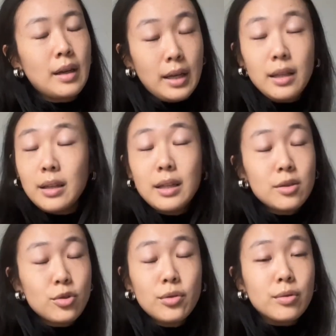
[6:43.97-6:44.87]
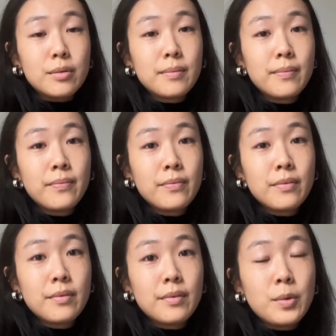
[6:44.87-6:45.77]
It is true.
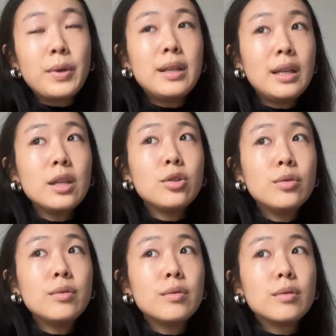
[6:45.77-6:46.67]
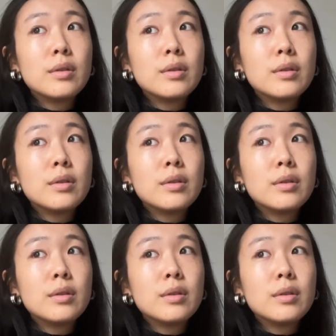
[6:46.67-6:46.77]
We need to